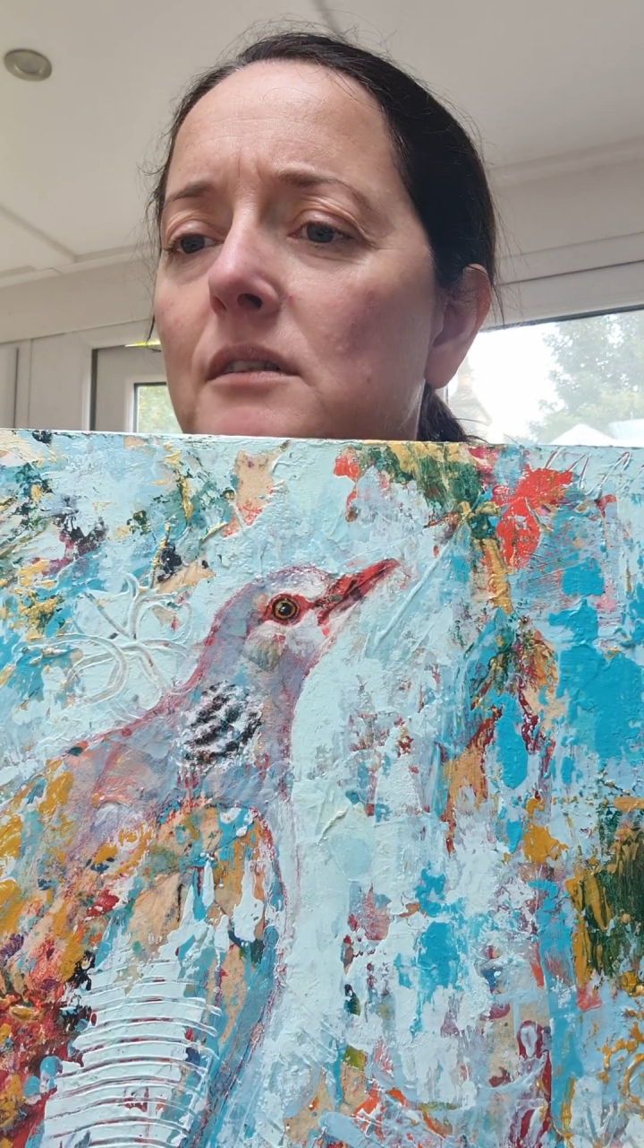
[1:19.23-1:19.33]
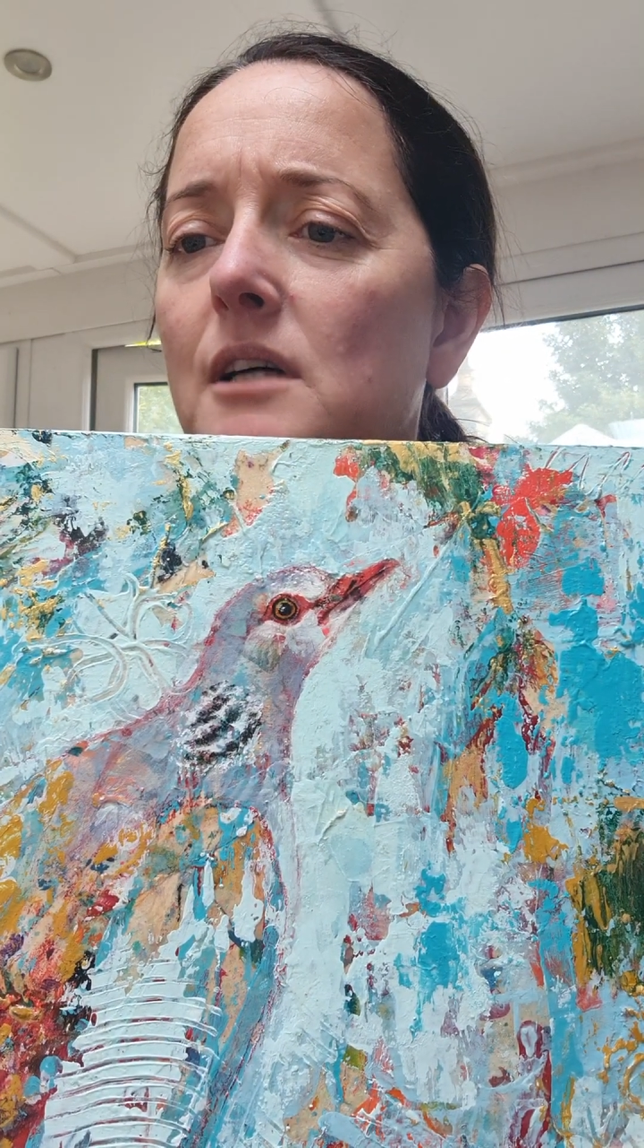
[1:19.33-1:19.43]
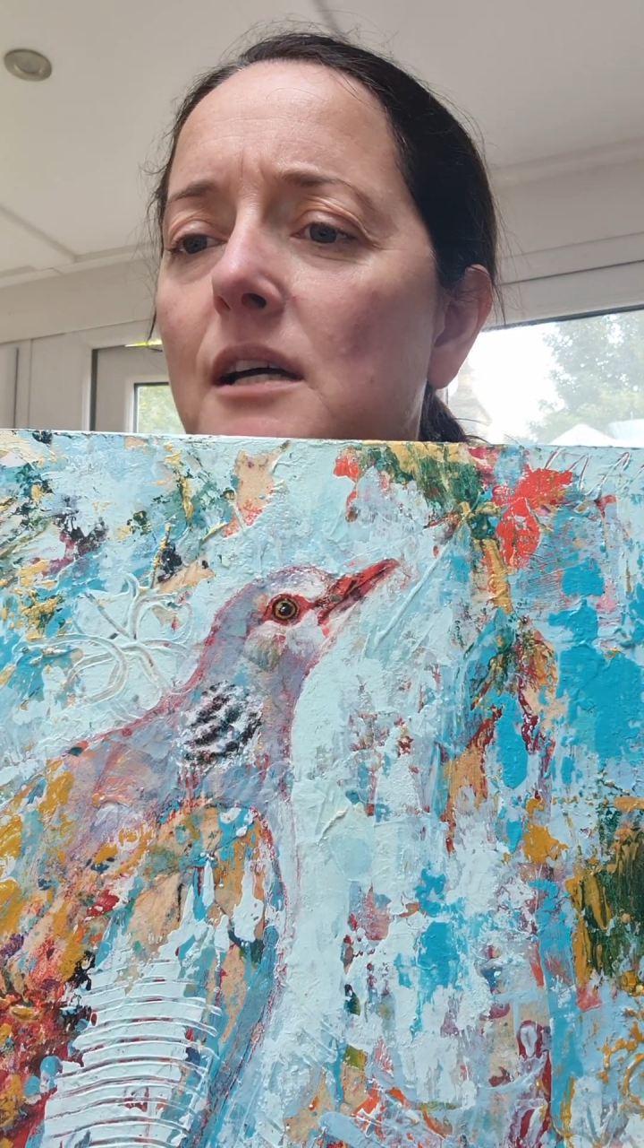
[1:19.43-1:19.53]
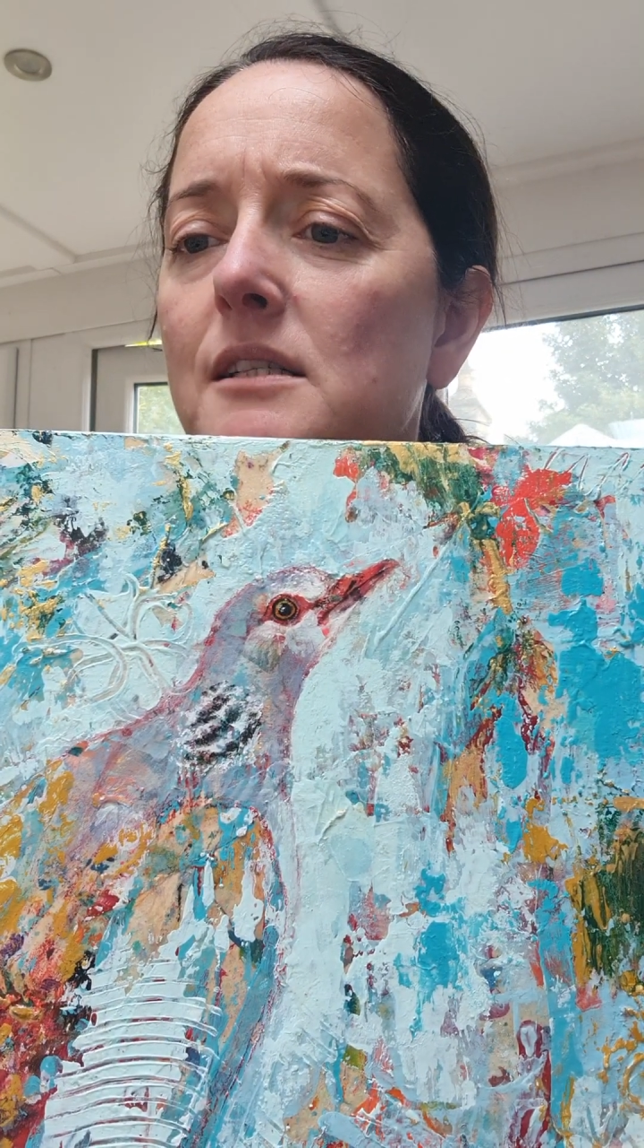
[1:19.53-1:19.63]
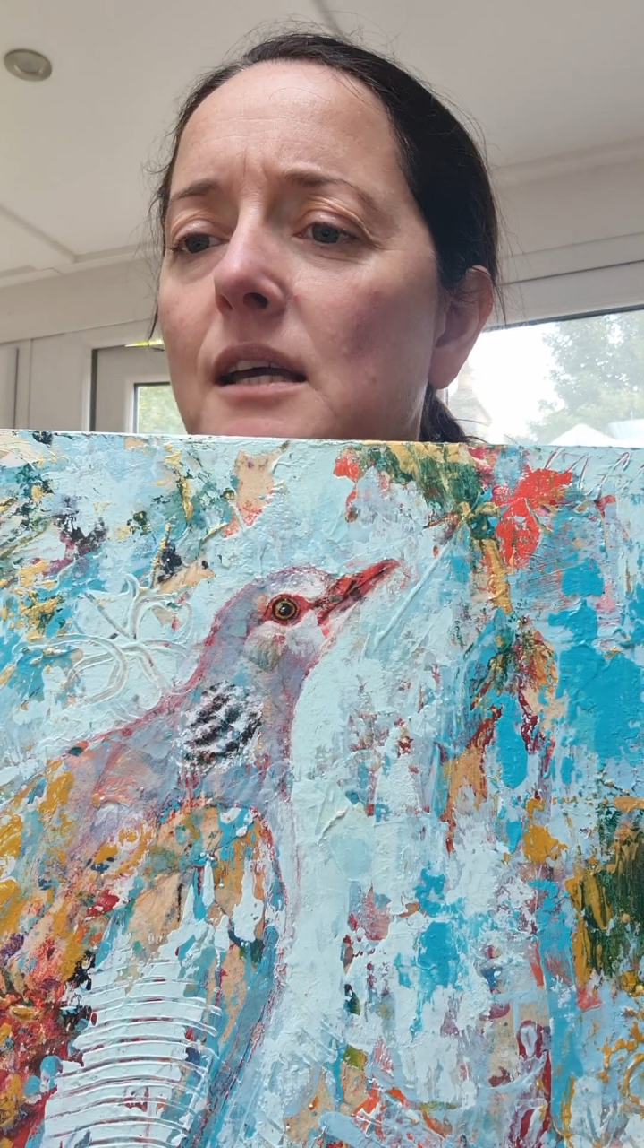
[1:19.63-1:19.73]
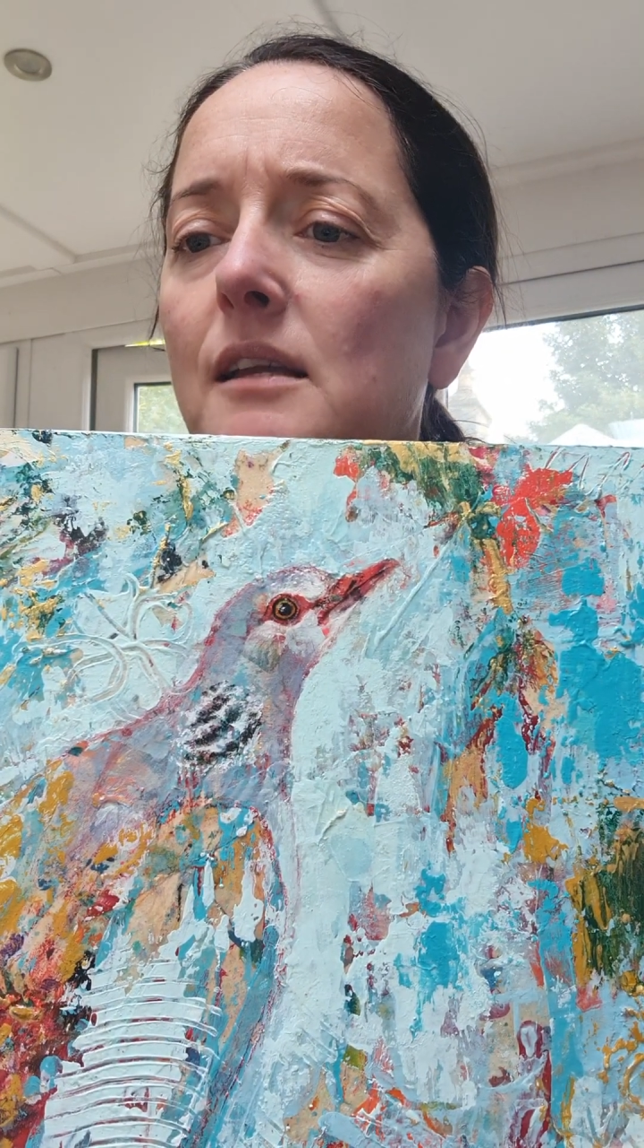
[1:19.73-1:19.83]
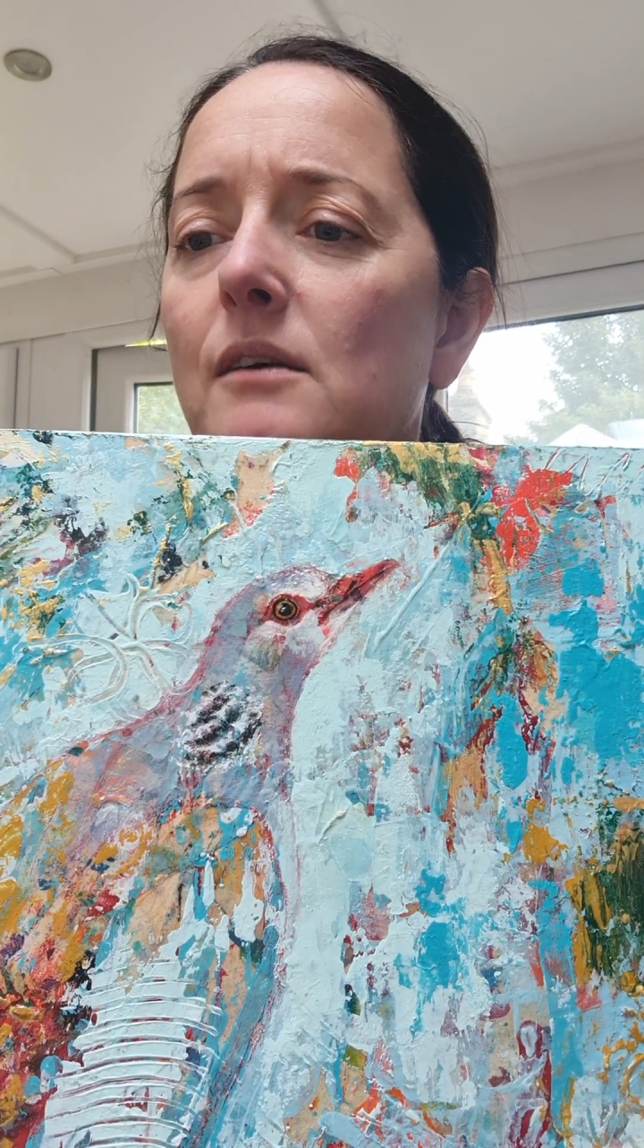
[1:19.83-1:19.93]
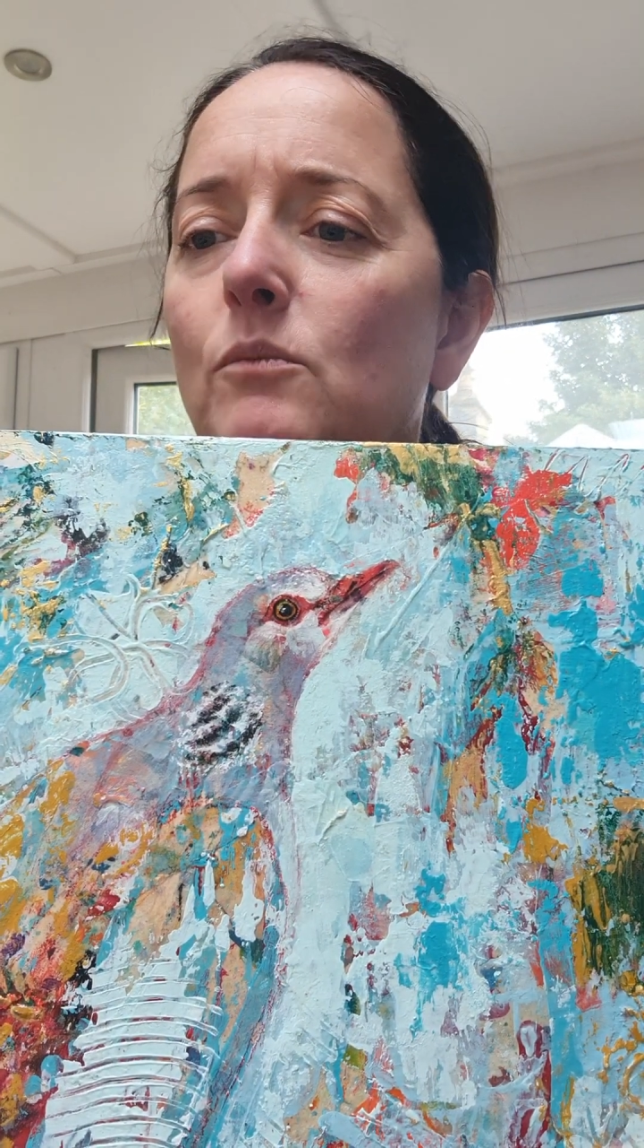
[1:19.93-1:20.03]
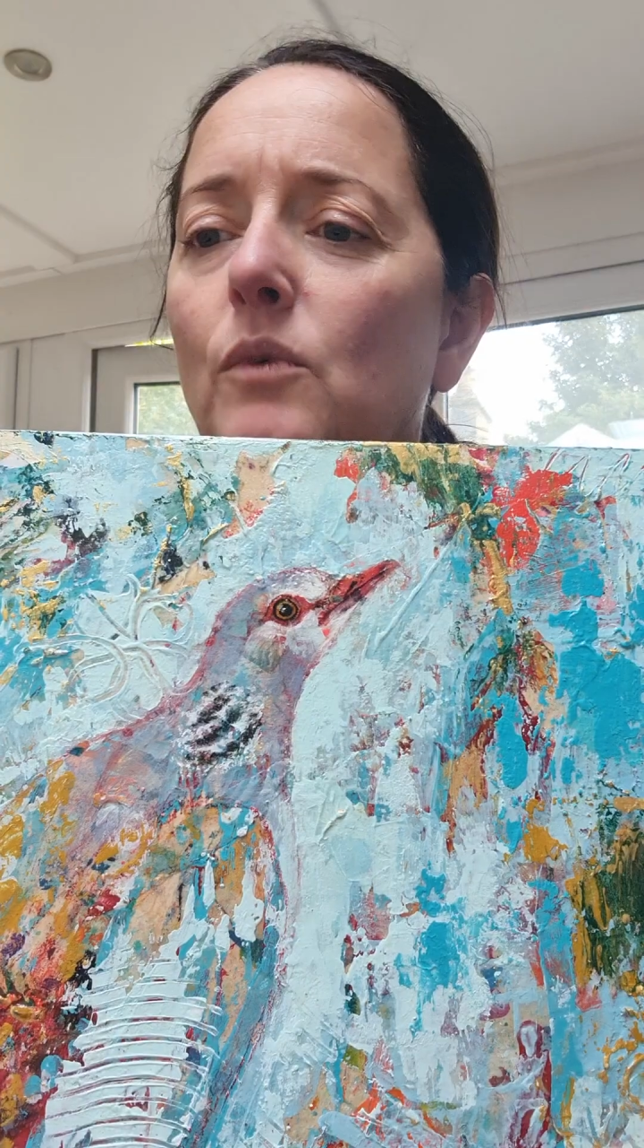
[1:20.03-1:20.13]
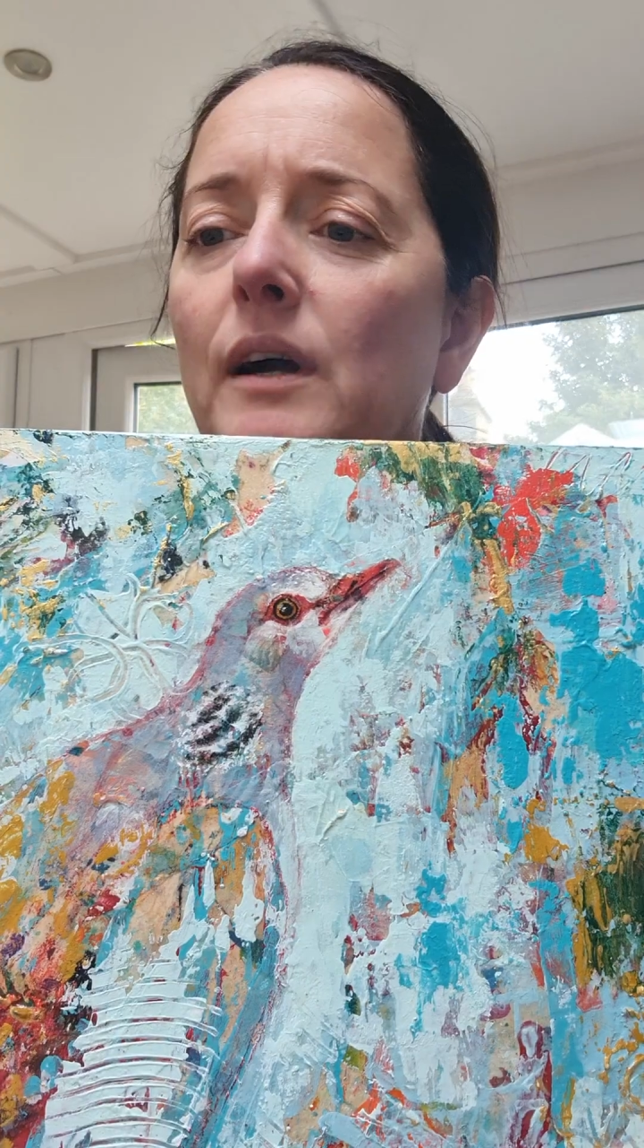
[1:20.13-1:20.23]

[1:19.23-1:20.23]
titanium